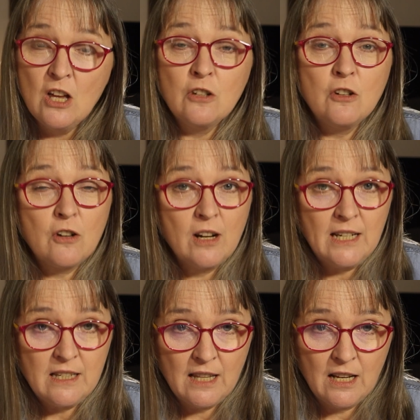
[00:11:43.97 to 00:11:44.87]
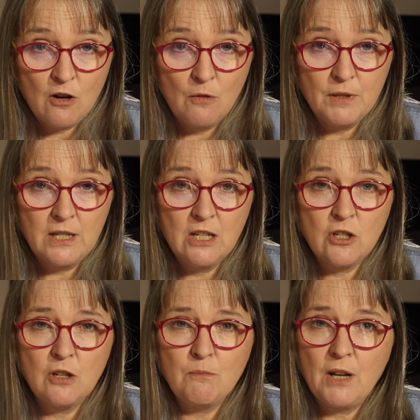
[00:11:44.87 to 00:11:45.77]
not only is there
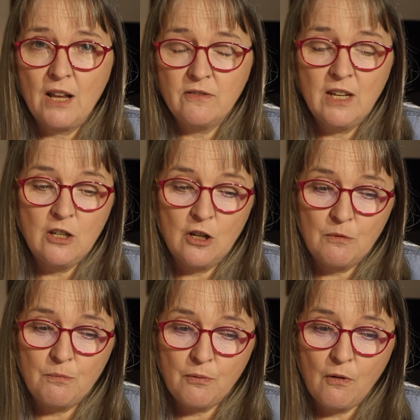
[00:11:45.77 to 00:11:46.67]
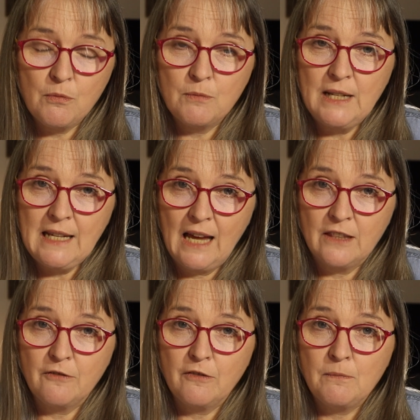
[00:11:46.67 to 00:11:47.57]
competition, but I think you could probably
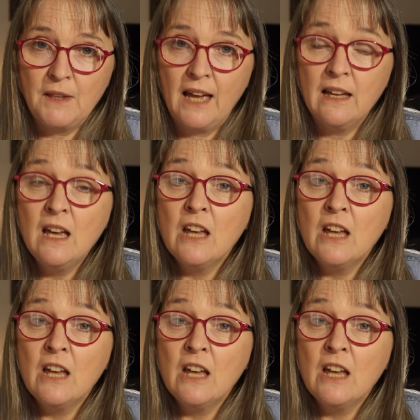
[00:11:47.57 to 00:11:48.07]
gather from that